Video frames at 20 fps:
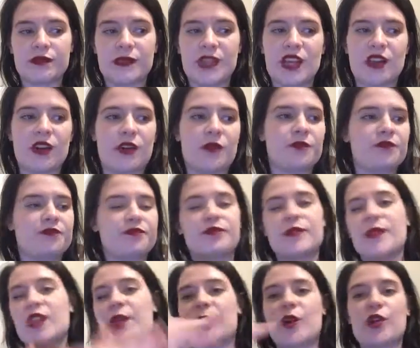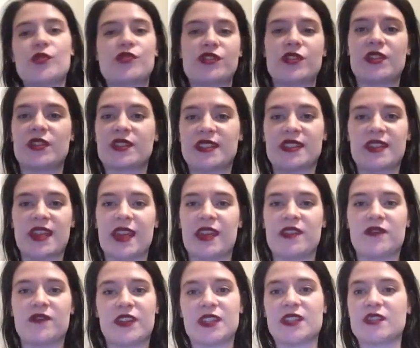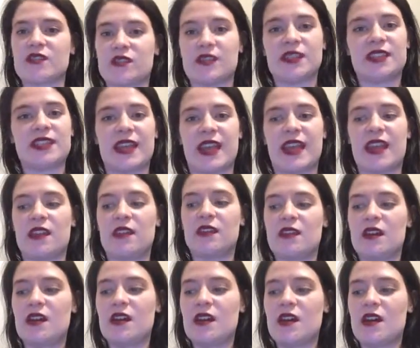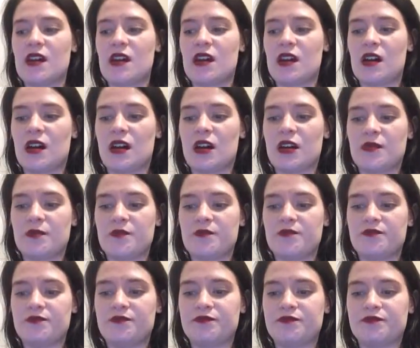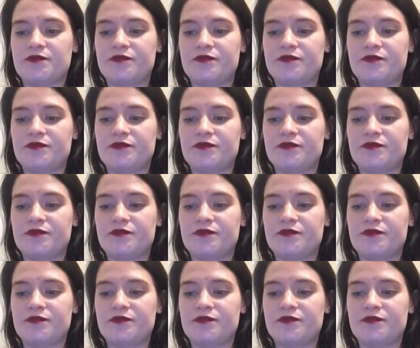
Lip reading: you know, emotional state, physical state, um,